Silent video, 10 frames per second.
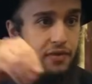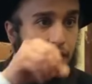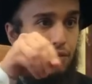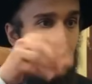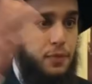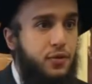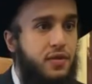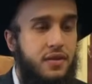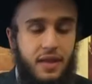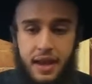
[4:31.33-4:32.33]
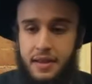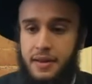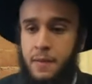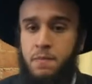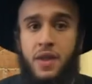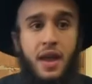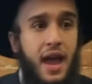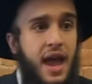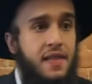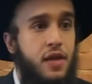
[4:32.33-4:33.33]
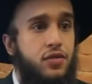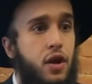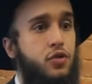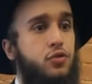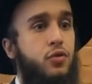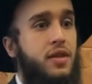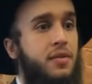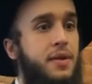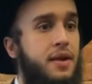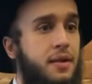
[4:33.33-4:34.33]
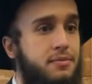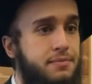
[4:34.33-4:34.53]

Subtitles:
the grape juice inside, and they start to eat the meal.